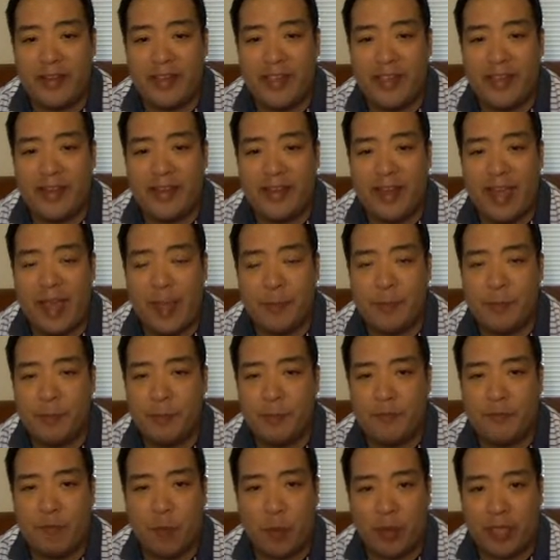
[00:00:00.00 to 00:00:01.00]
tee times,
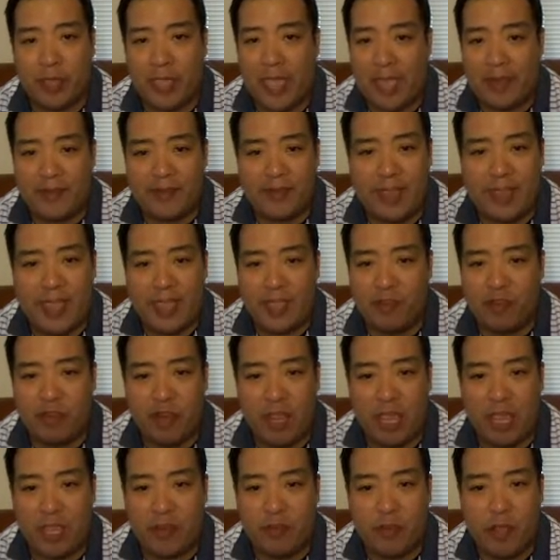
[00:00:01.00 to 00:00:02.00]
but forecasts can
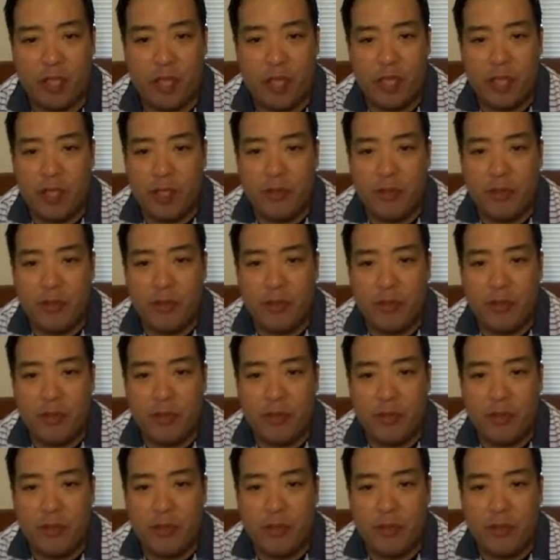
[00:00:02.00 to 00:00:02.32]
change.